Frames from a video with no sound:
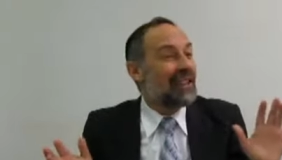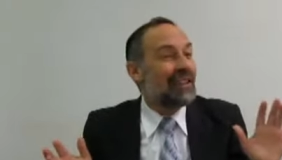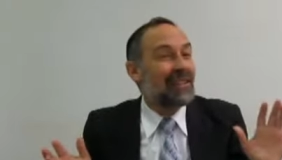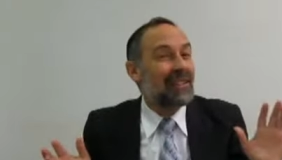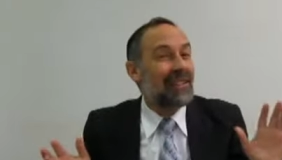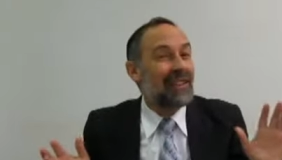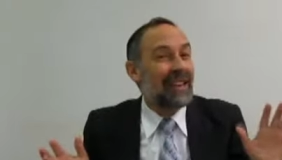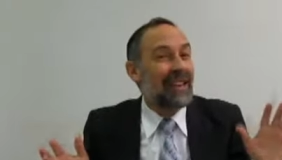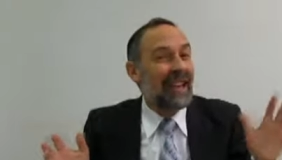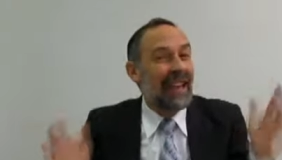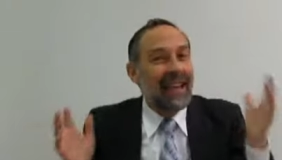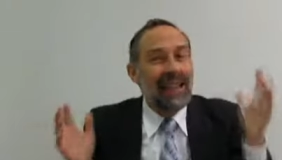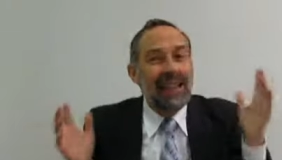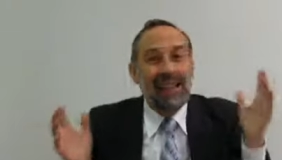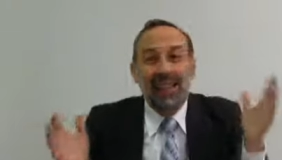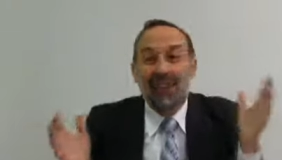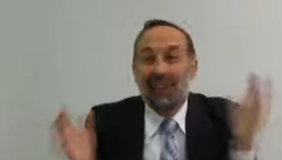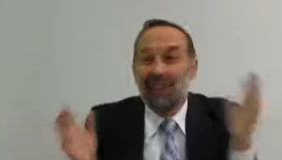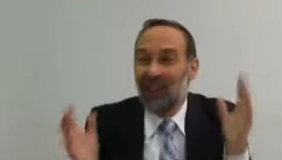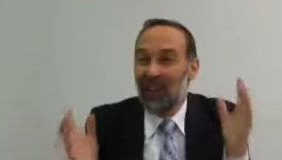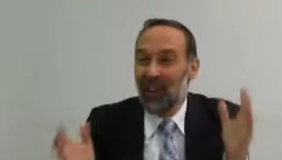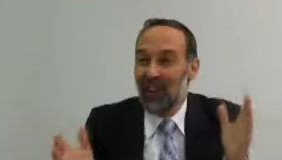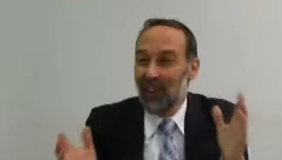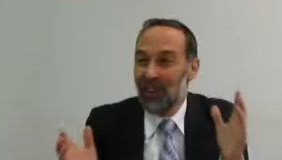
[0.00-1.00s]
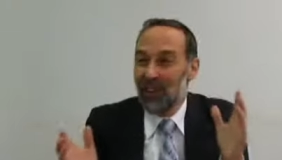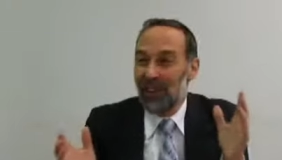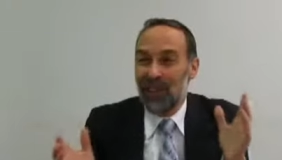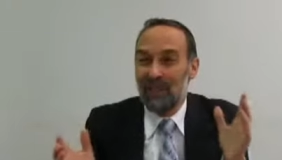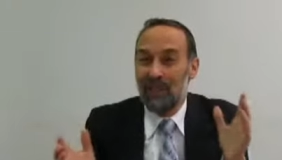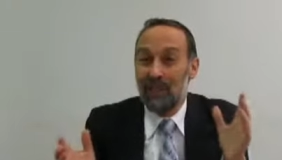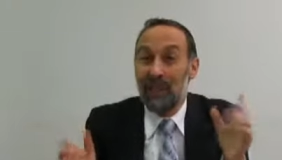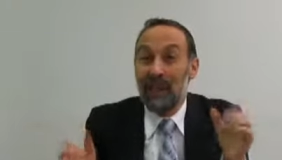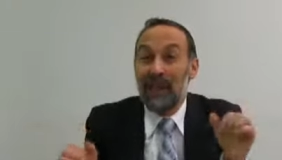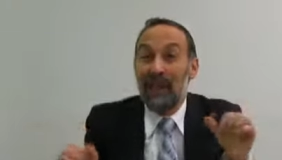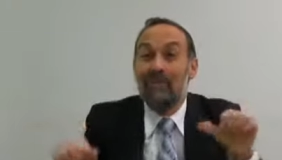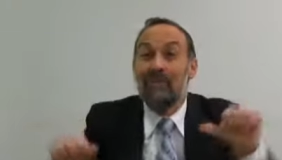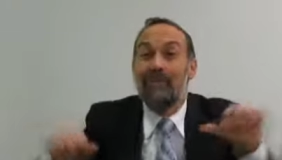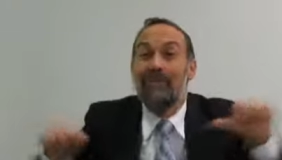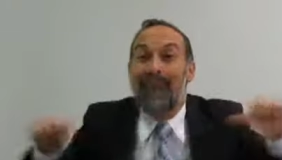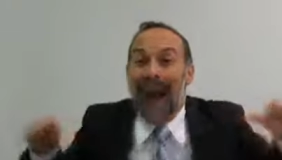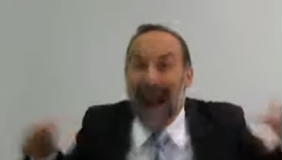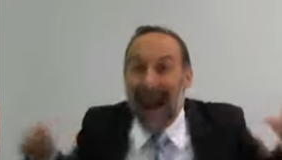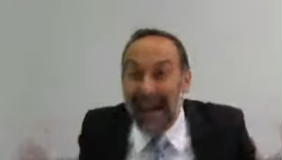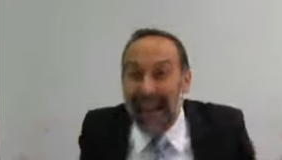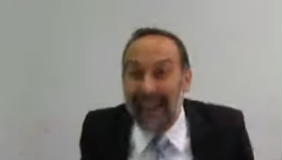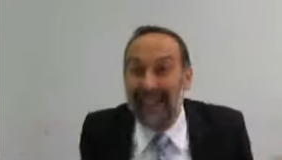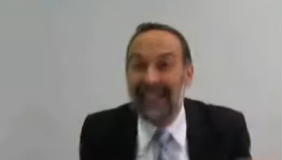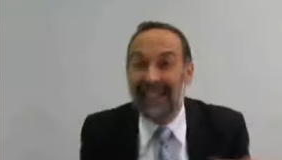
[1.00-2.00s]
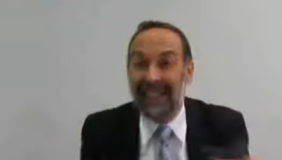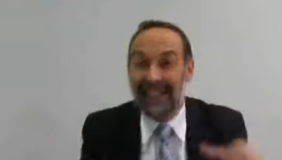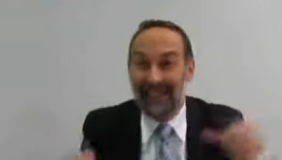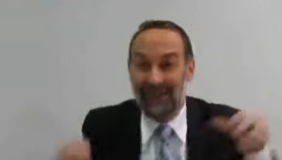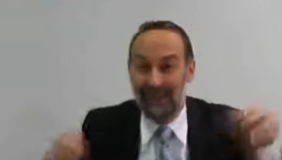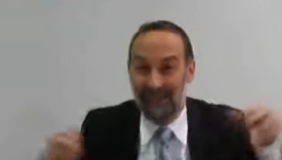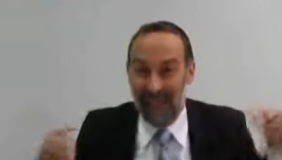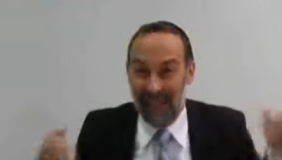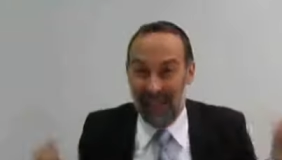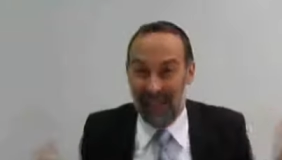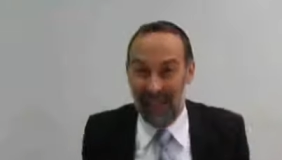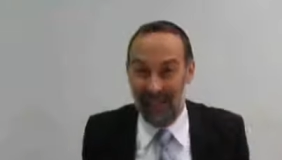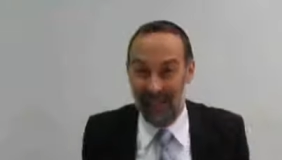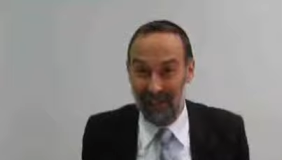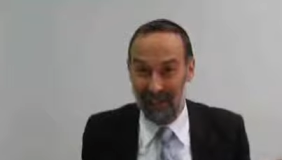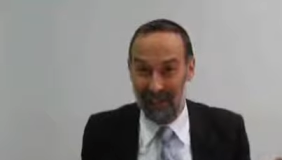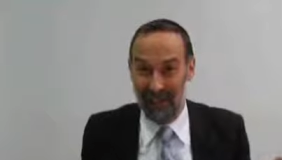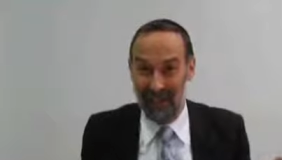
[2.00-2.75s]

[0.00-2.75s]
the case of Yosef being marking himself,